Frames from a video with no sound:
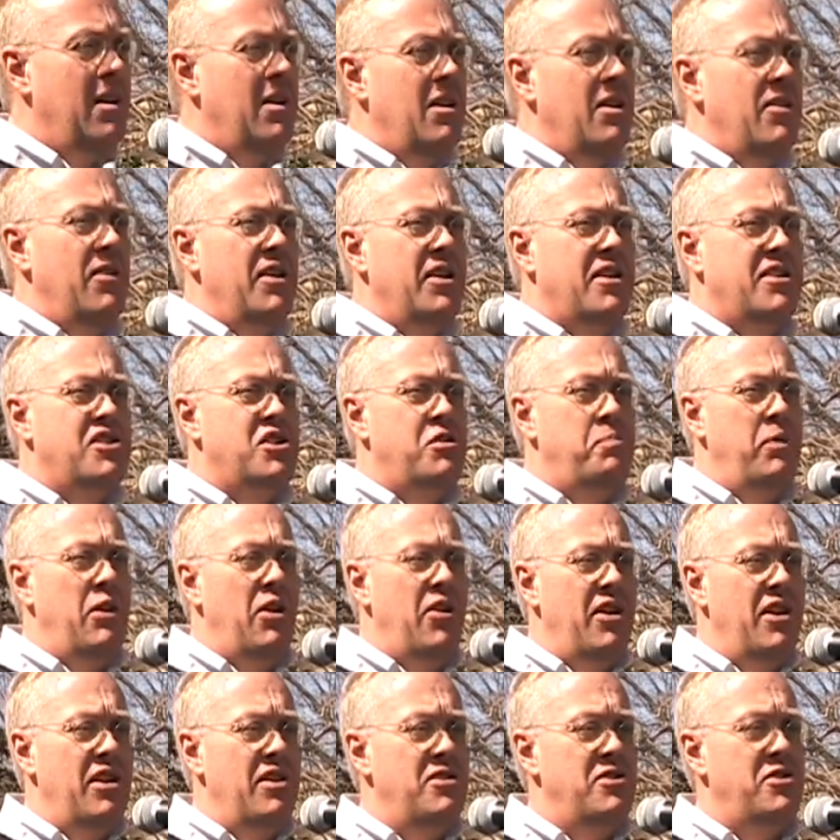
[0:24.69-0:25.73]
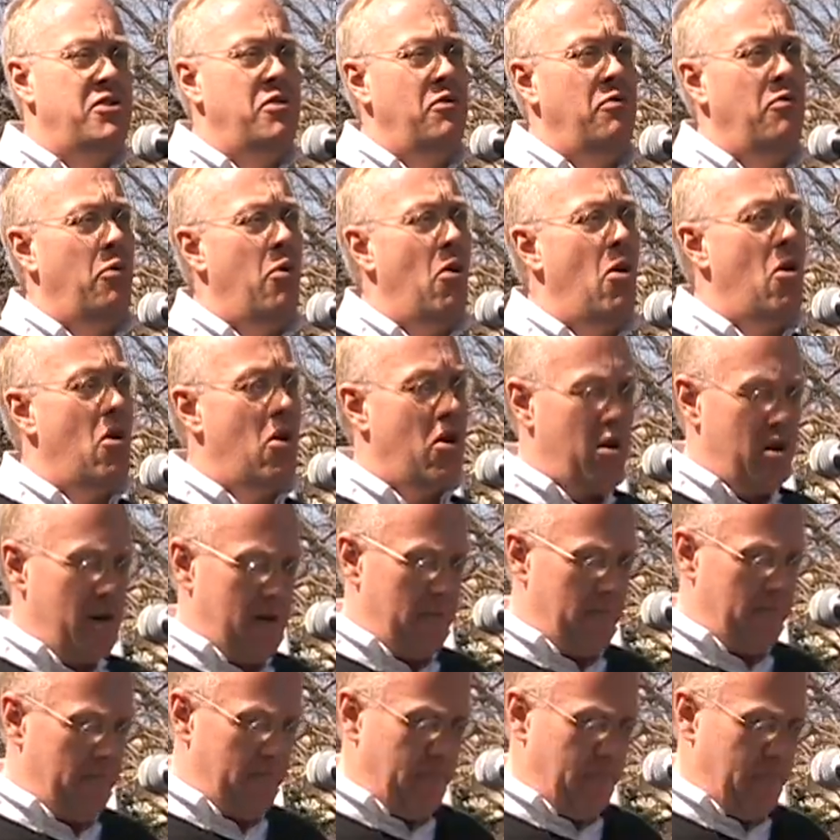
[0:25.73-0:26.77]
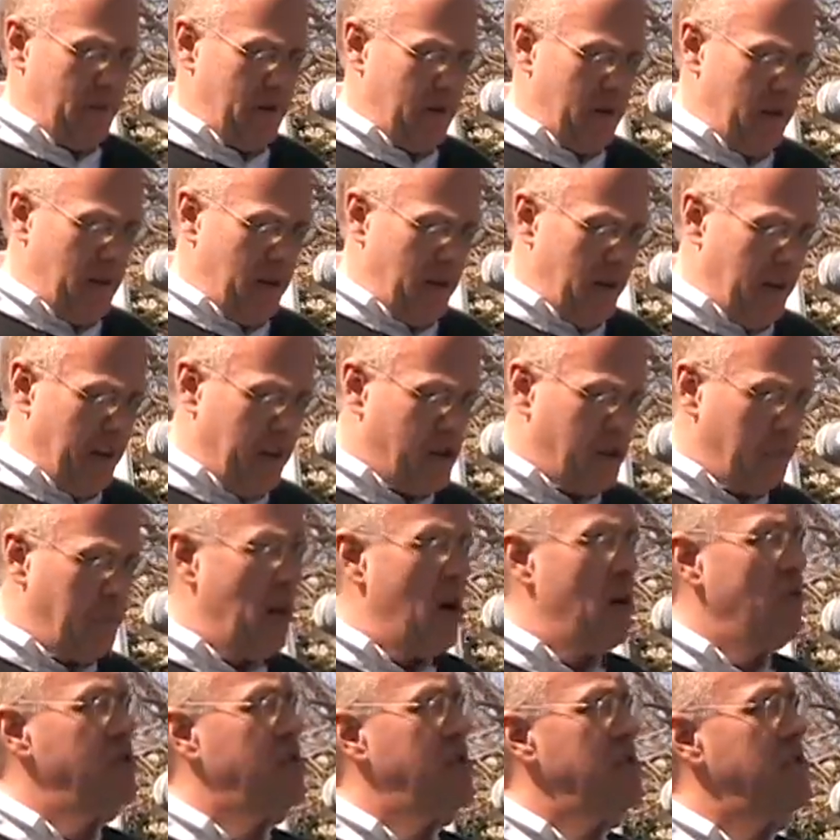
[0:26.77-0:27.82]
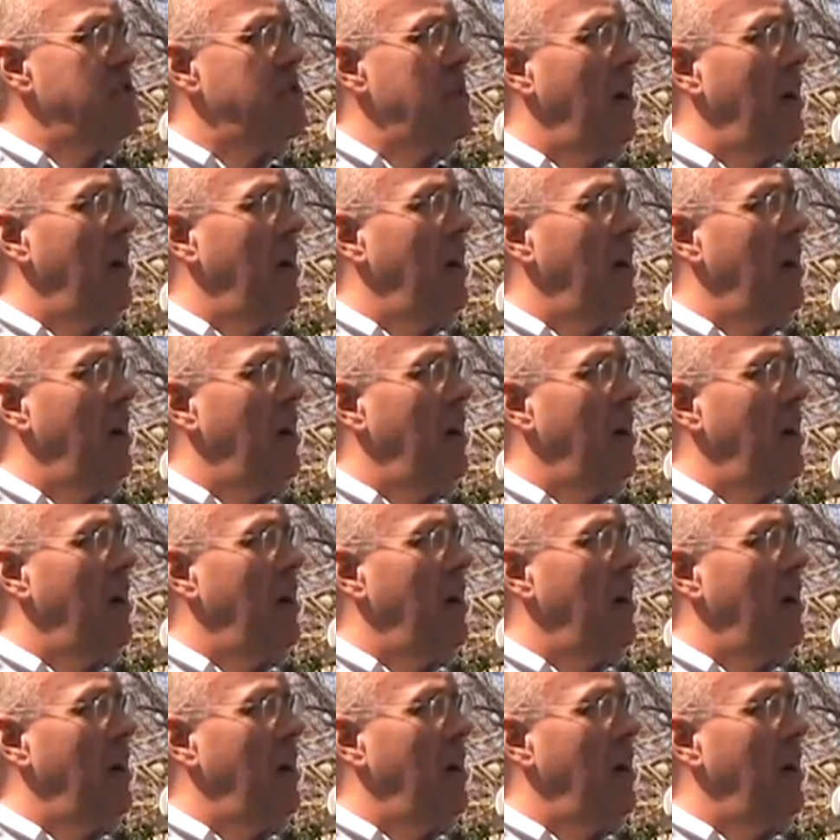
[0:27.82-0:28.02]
The experience of war exposes the